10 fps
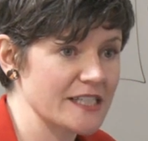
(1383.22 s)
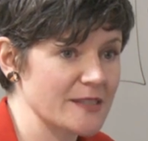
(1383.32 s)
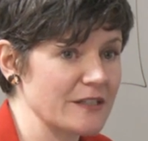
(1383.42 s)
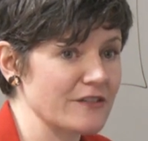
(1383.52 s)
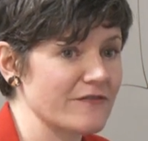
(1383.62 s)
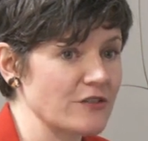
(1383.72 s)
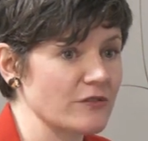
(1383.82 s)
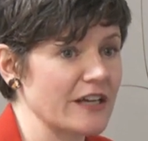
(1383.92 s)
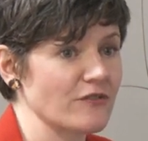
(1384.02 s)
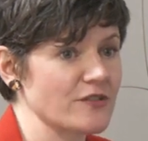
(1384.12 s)
assessment at the
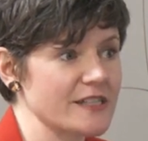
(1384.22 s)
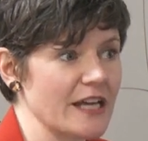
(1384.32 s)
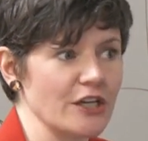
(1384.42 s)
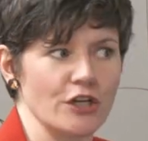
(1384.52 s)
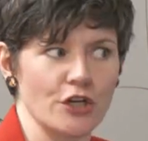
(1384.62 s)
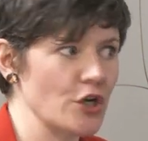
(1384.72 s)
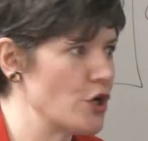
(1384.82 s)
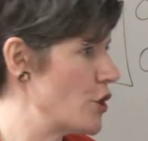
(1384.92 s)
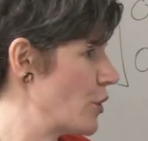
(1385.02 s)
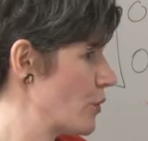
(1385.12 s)
federal level said,
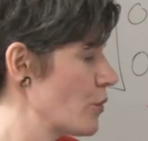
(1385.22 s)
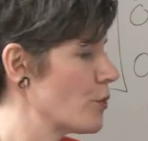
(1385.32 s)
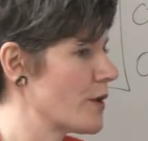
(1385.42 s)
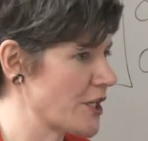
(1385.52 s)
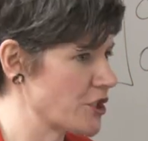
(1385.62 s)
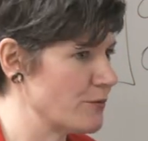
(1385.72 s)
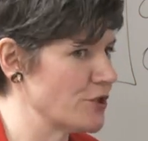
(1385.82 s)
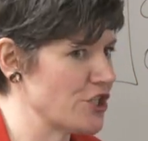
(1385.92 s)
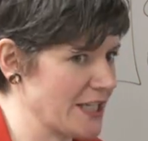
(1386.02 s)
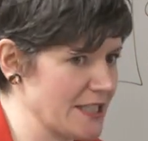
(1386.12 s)
no, we're actually
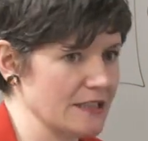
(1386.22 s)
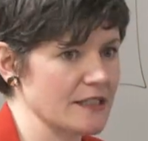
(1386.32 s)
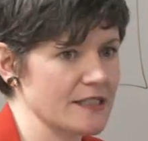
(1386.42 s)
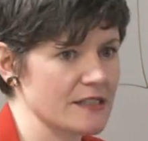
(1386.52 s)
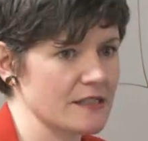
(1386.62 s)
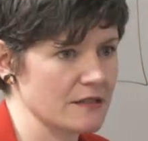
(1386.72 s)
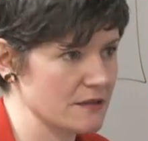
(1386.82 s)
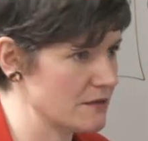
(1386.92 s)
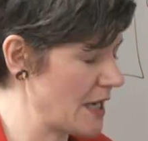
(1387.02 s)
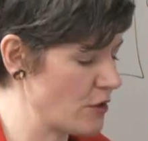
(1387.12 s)
rejecting this
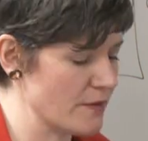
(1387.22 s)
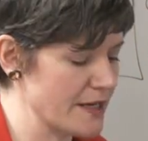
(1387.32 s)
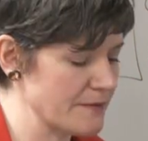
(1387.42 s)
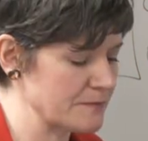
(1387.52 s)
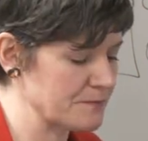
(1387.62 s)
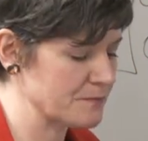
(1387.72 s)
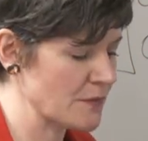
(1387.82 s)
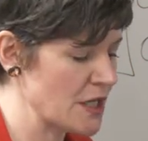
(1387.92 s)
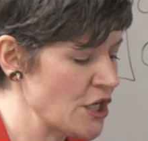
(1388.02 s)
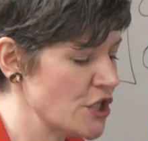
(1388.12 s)
outright.
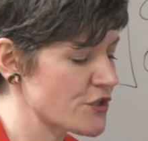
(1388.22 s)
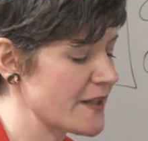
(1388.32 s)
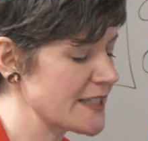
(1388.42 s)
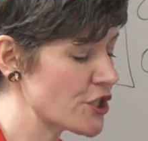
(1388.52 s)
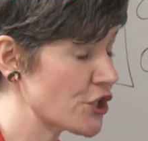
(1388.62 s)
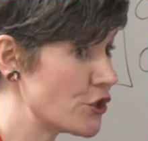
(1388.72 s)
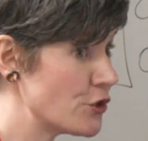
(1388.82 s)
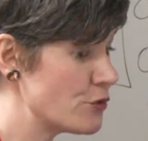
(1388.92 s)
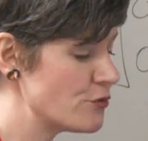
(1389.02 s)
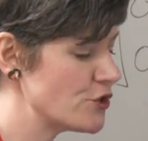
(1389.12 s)
So that's a
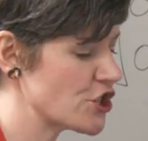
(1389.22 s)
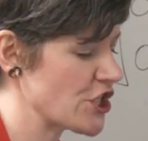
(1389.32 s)
huge